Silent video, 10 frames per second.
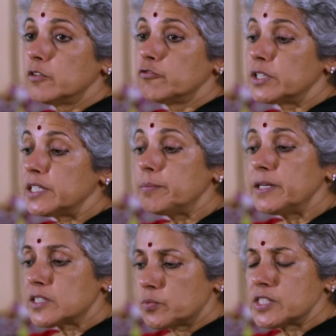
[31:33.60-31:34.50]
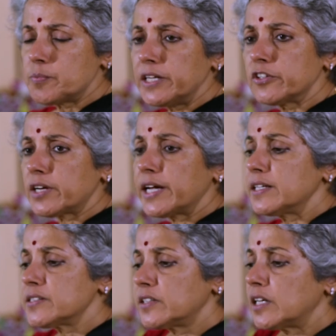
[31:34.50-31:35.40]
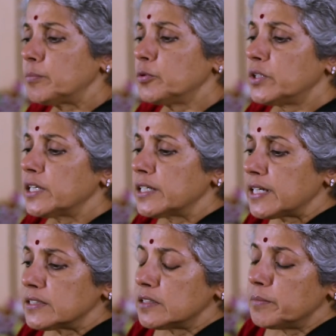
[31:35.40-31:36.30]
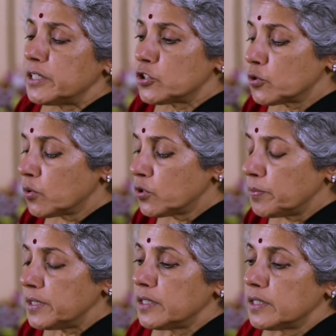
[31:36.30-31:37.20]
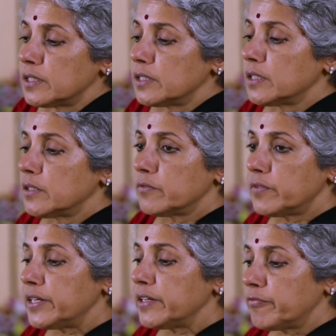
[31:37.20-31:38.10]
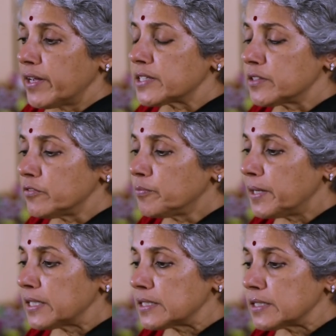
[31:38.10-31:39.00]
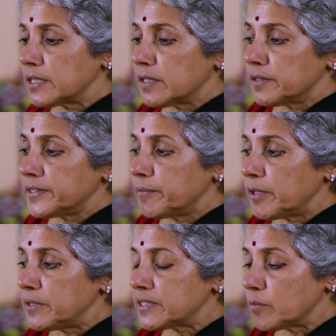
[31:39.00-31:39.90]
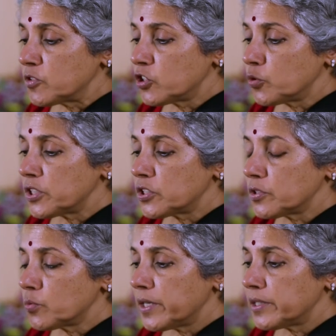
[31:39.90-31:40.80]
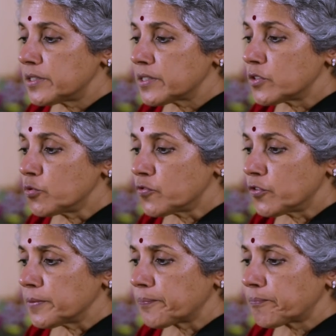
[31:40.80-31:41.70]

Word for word: For T B, it's, it's been tried as a therapeutic. It hasn't been shown to be very effective, but there may be some situations where it is useful.